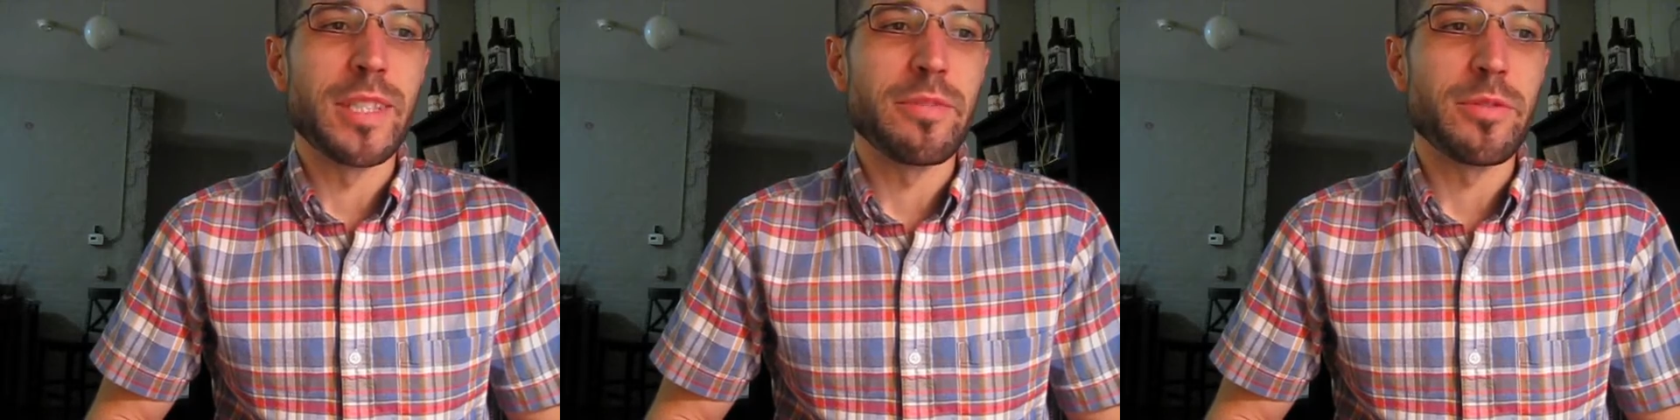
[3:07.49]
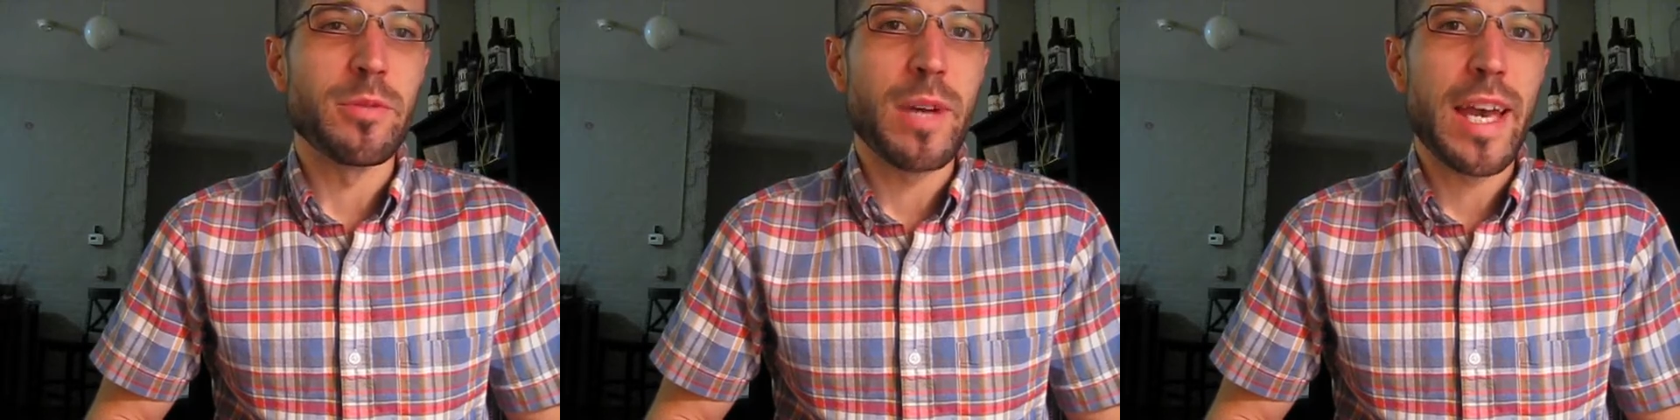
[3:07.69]

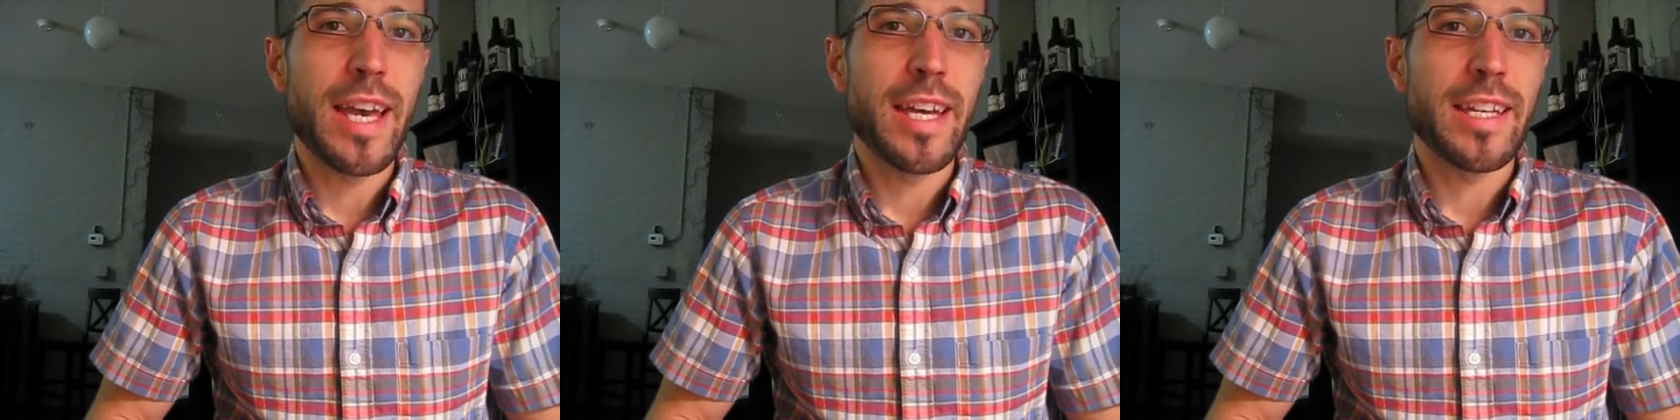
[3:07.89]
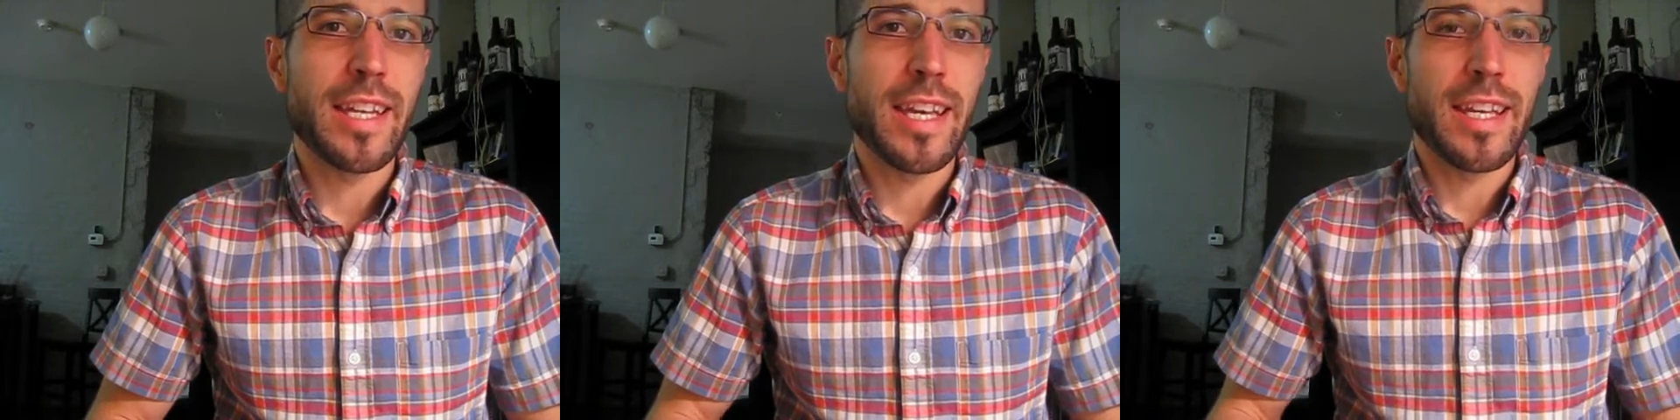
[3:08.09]
if you
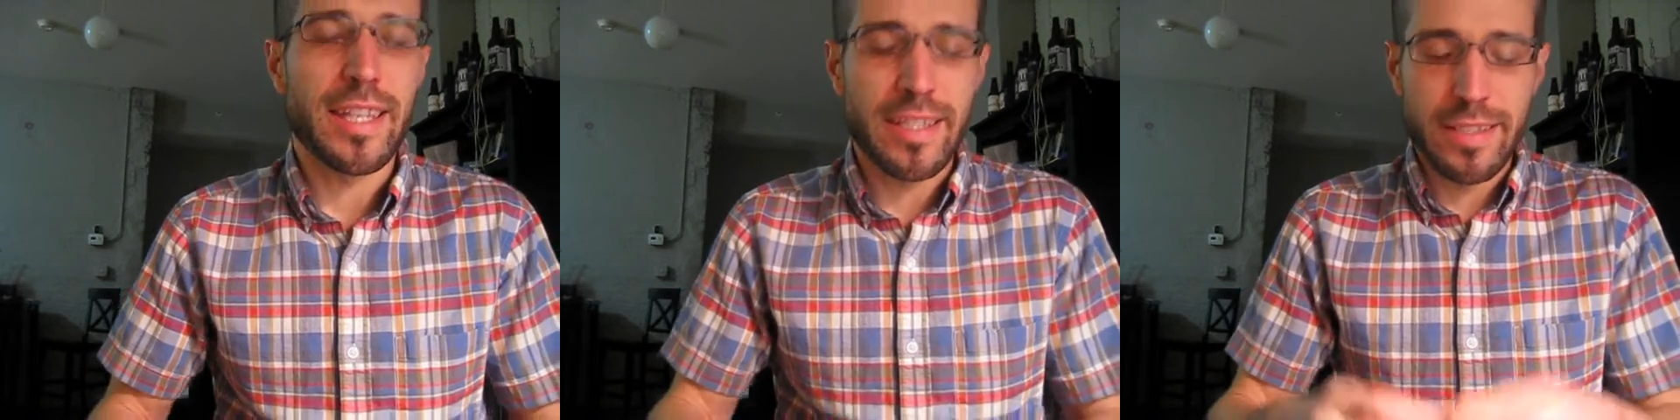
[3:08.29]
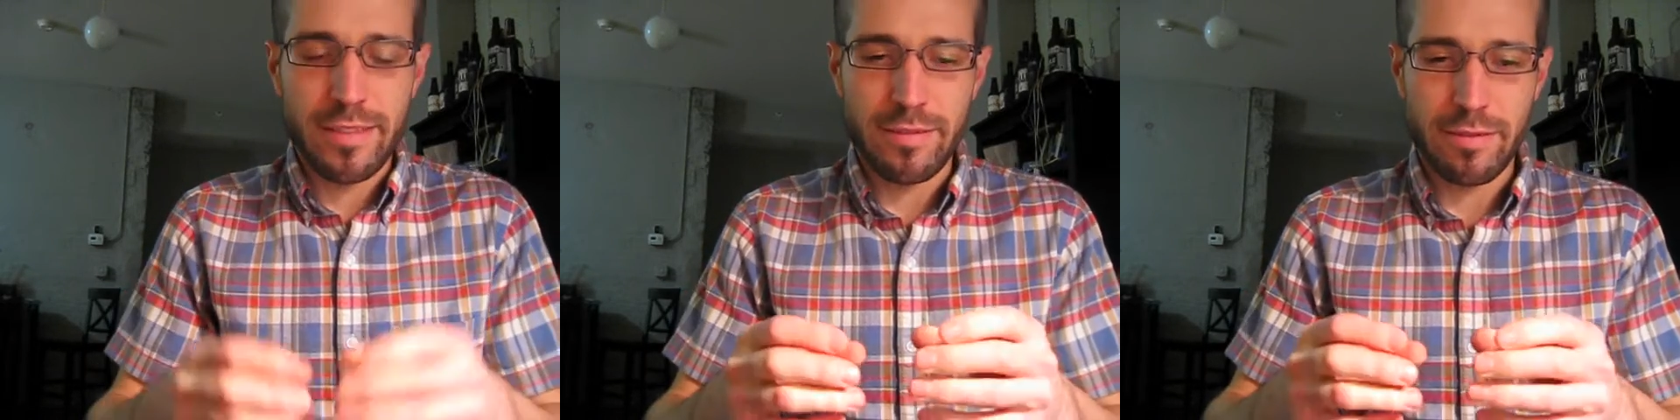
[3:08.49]
had
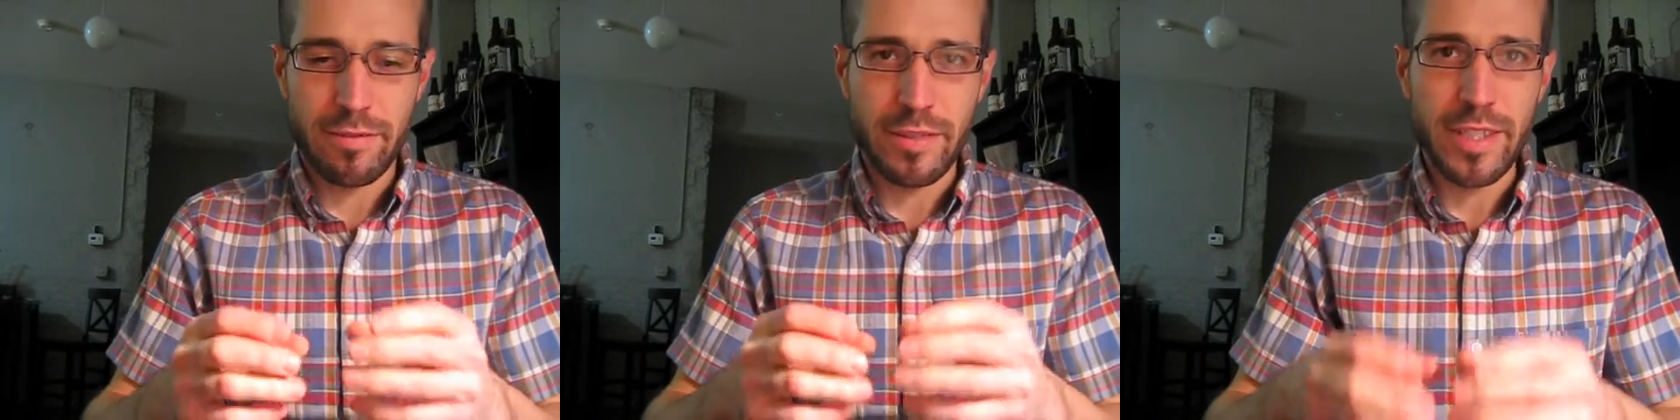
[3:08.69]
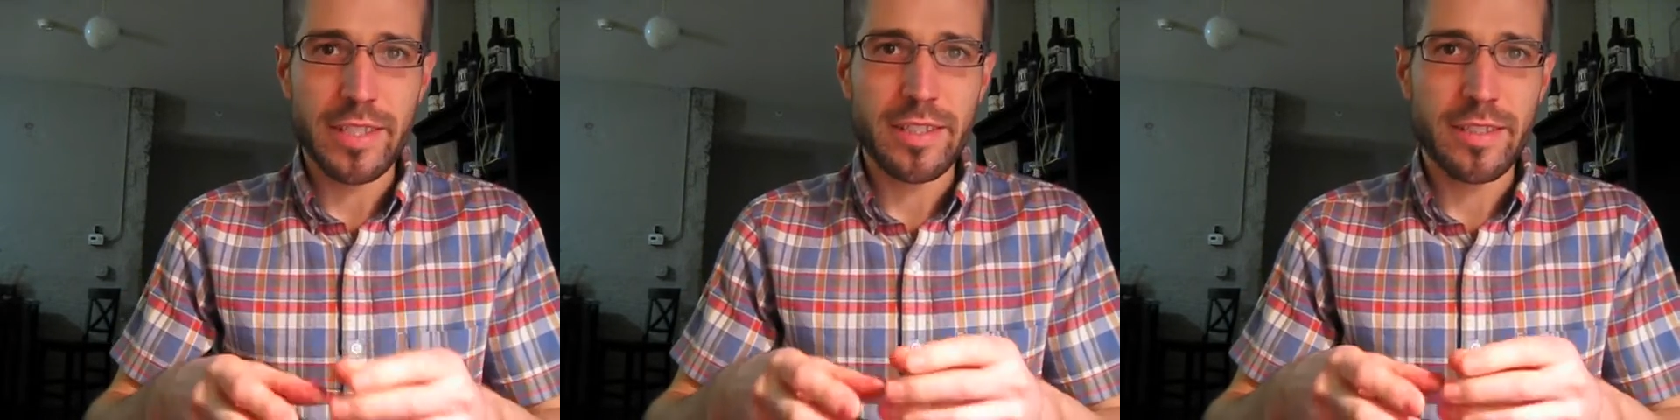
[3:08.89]
a
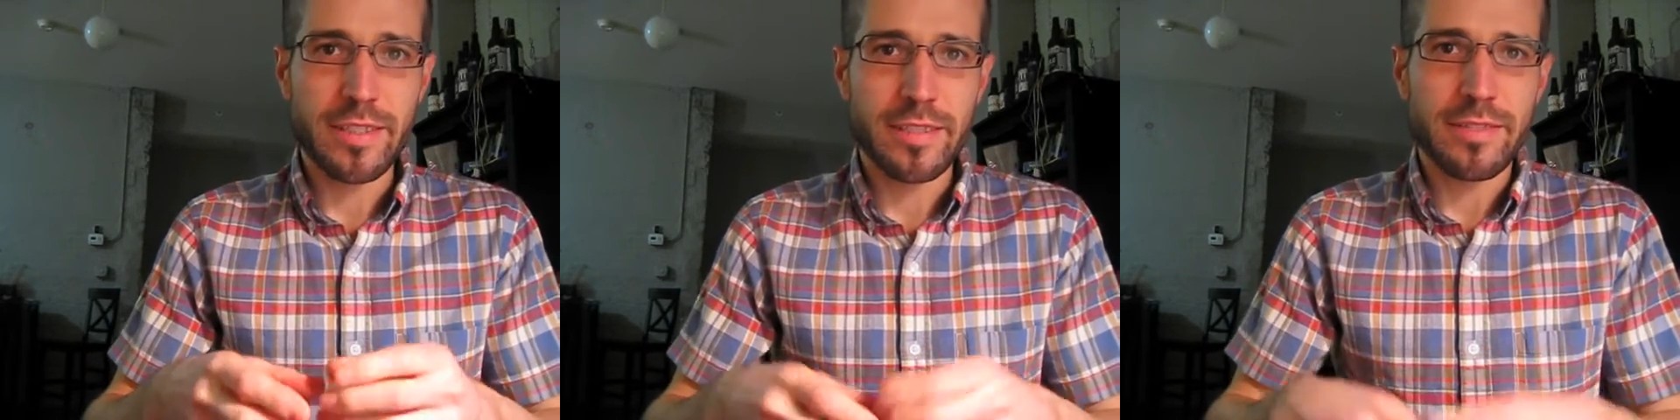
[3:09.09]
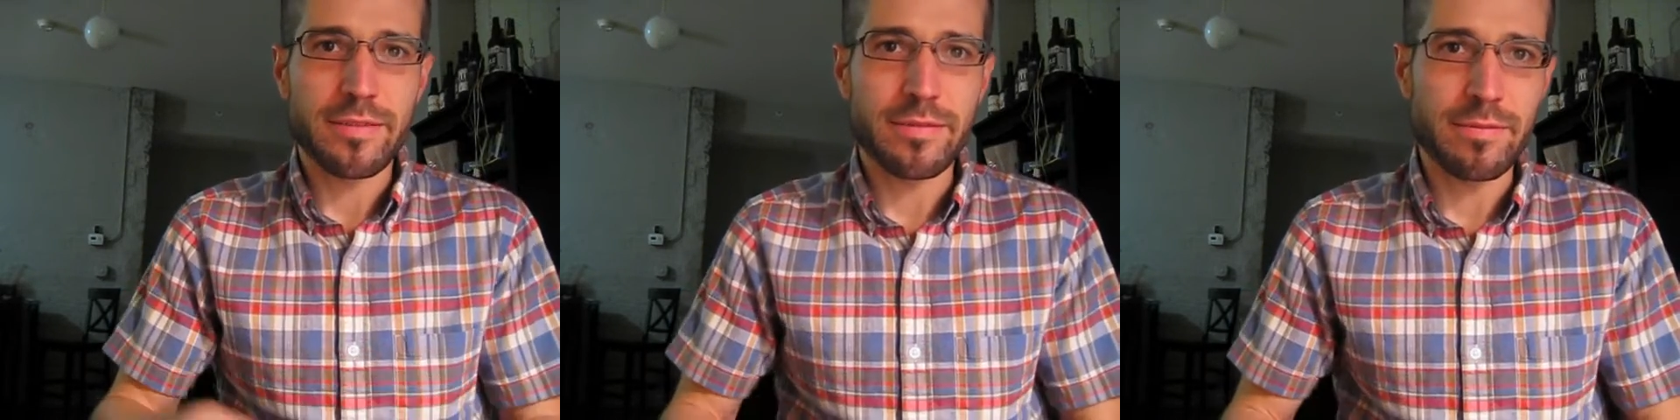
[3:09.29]
fixed